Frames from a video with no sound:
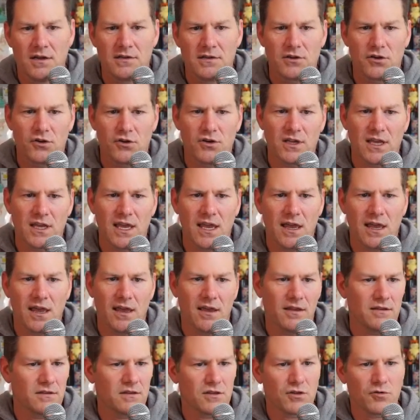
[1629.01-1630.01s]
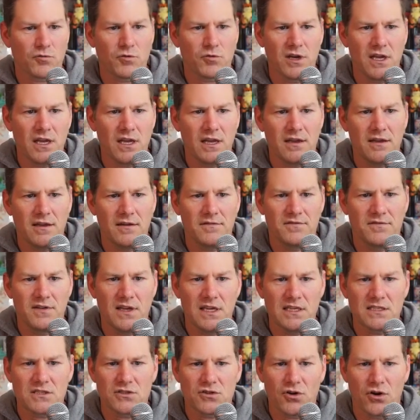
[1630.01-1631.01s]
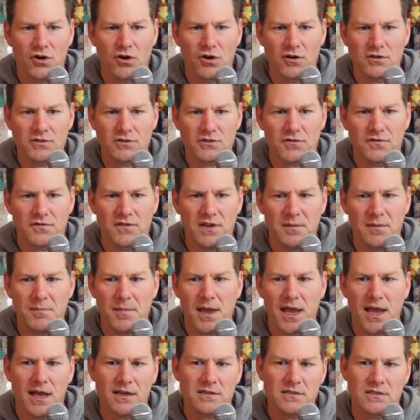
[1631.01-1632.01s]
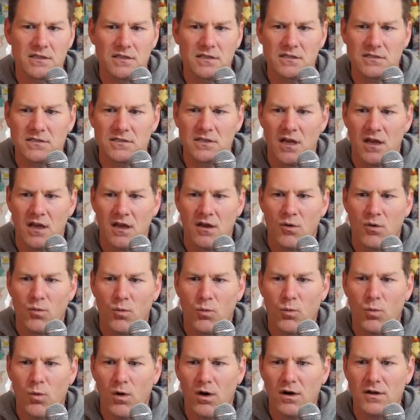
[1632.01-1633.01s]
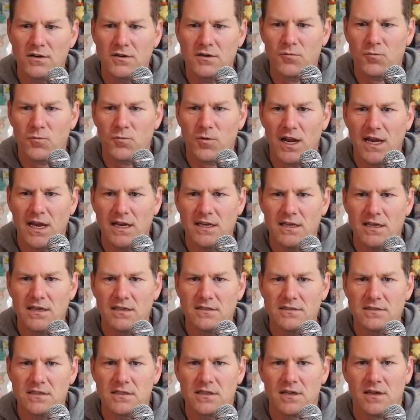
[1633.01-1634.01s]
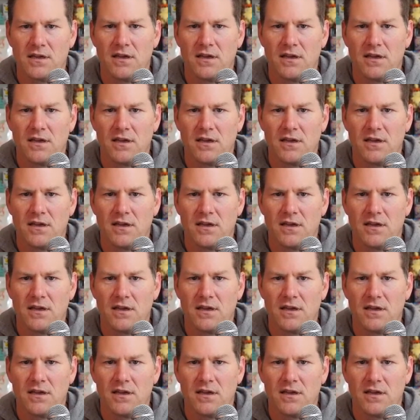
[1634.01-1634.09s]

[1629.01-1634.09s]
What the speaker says: You're going to get 3 V-Stars or V-Maxes, 1 Radiant.